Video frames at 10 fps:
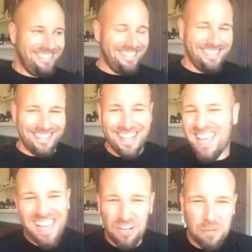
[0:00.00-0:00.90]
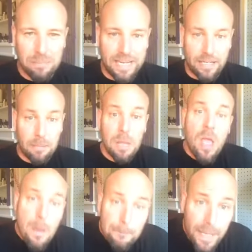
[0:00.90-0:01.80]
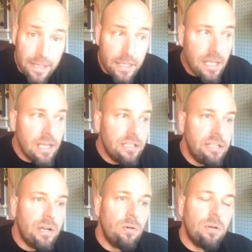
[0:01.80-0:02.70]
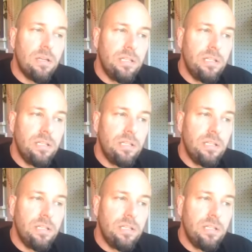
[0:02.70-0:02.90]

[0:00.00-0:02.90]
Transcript: I don't wear makeup, but you know,